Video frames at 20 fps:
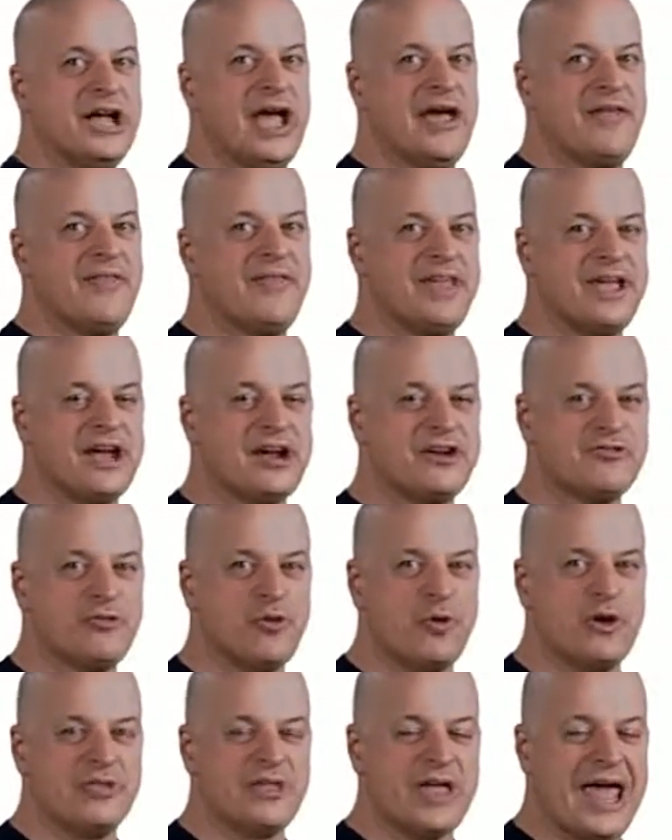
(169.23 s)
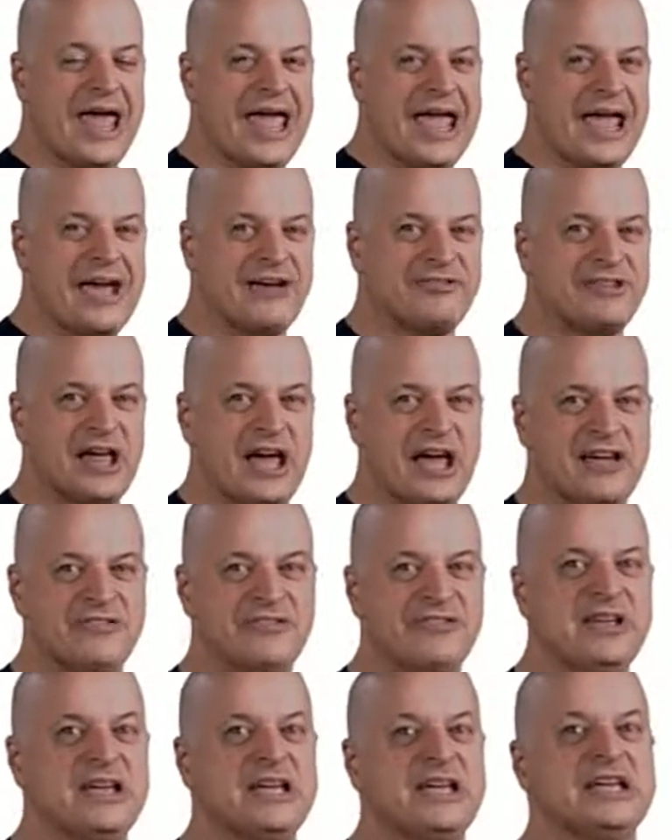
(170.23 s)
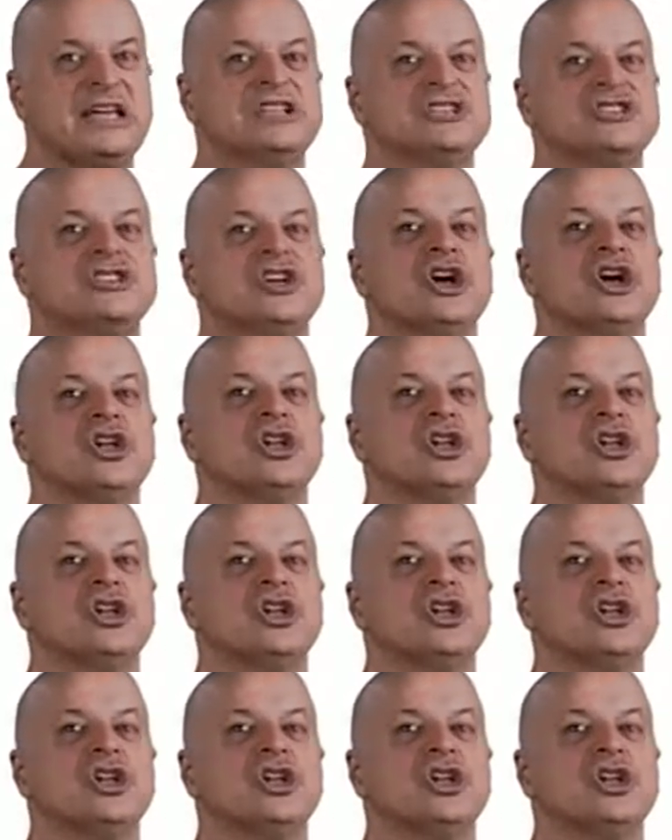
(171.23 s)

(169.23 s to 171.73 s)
and therefore the half-life is